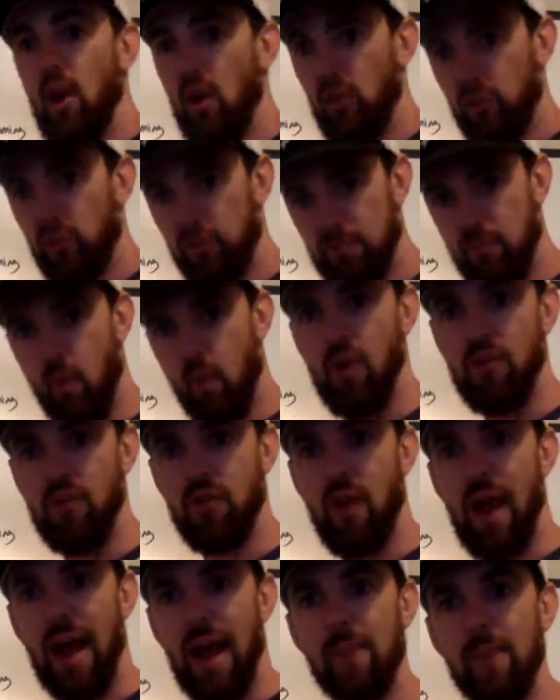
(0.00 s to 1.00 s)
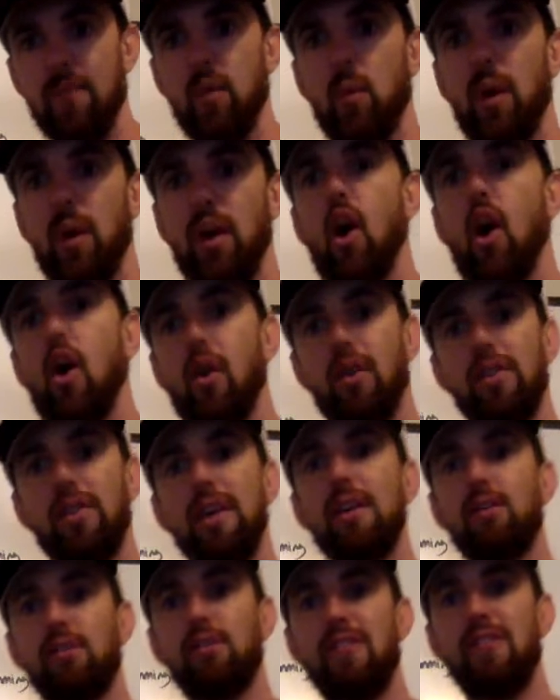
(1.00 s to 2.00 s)
sport track, right? All of
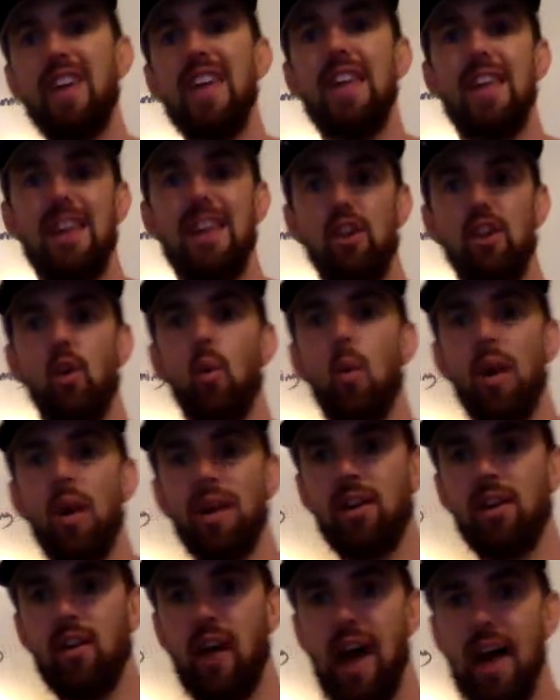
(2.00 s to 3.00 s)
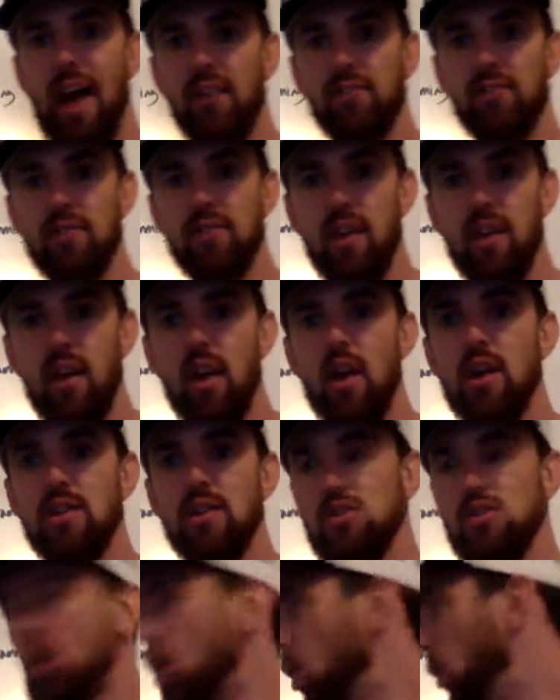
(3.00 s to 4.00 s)
these fit into one class.
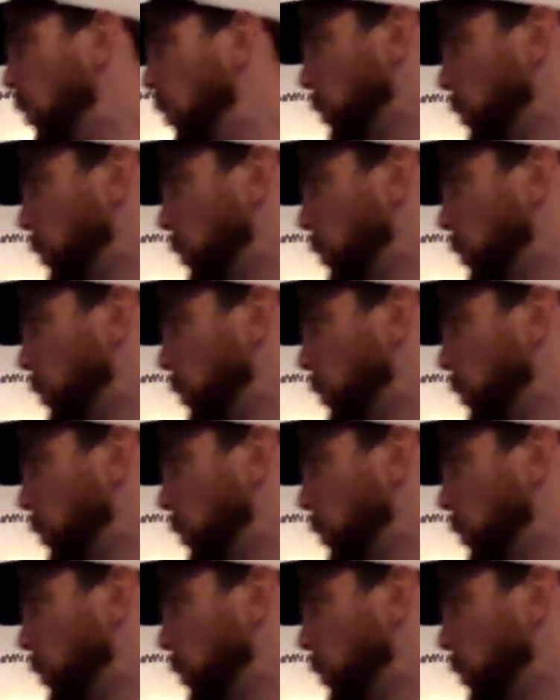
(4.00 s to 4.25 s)
So when